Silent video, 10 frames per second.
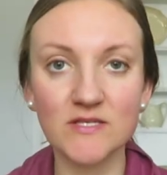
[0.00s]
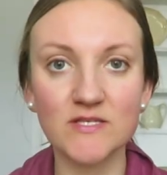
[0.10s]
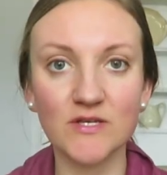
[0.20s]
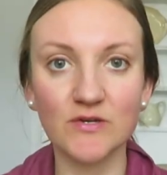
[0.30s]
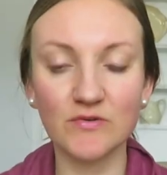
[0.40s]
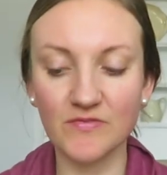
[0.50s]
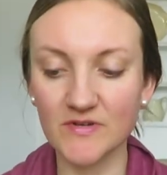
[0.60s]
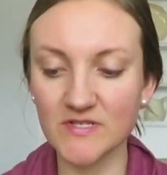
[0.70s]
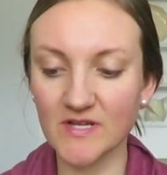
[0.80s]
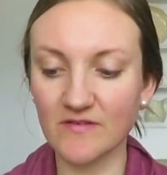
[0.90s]
so
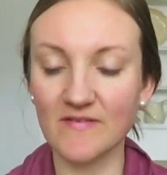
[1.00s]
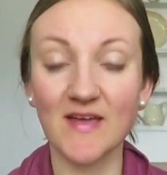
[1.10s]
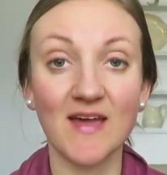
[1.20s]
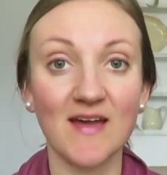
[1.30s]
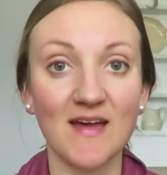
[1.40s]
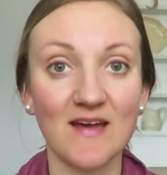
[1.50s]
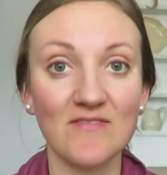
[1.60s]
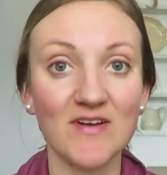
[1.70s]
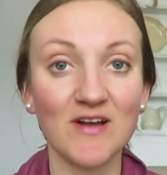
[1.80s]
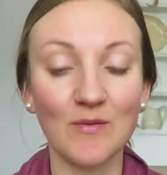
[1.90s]
first off, I
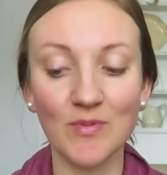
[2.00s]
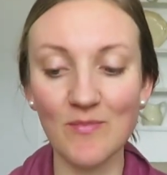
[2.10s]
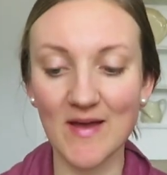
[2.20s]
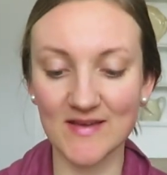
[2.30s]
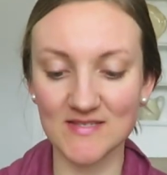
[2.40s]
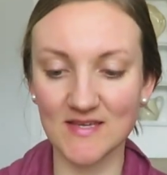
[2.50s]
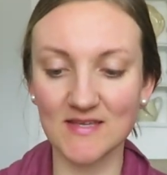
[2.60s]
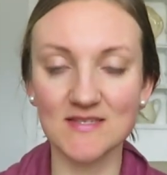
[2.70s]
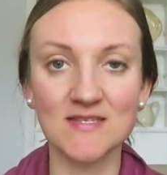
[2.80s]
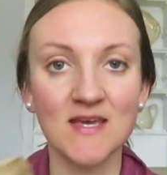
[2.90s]
have a couple
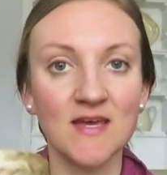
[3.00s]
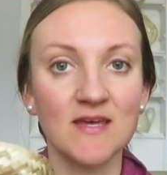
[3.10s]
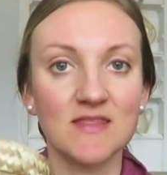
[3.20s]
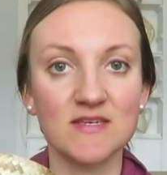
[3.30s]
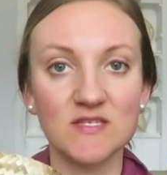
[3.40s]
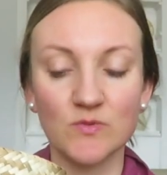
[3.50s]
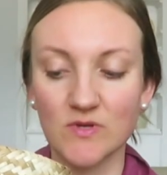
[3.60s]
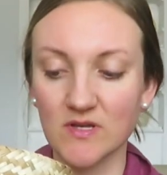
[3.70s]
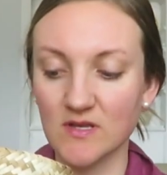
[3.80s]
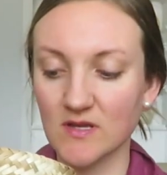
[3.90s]
baskets. This
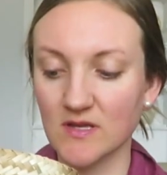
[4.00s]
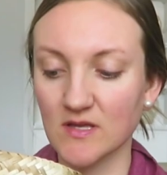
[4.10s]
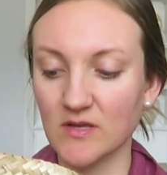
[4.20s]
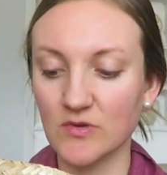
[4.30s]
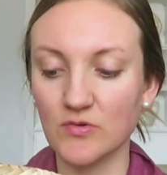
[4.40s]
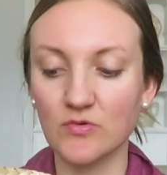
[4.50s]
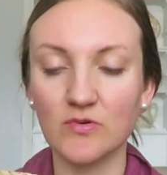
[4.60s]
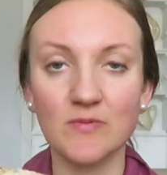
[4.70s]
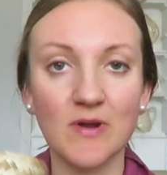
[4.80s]
one you